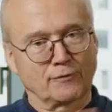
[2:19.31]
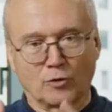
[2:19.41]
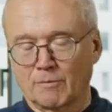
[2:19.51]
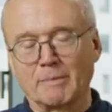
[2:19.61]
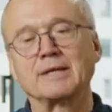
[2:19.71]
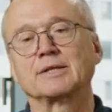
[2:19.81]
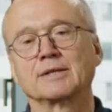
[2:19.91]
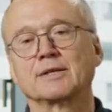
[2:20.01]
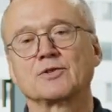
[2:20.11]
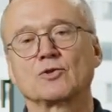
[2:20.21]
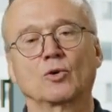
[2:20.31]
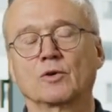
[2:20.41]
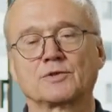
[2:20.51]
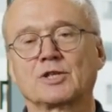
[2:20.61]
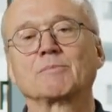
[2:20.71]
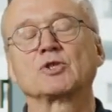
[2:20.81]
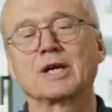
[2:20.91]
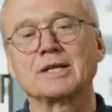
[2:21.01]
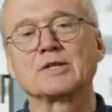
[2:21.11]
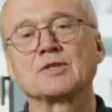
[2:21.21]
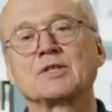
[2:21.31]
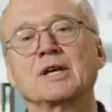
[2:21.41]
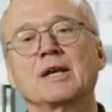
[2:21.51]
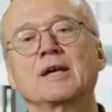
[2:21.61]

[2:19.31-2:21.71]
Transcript: for maintenance or some changes.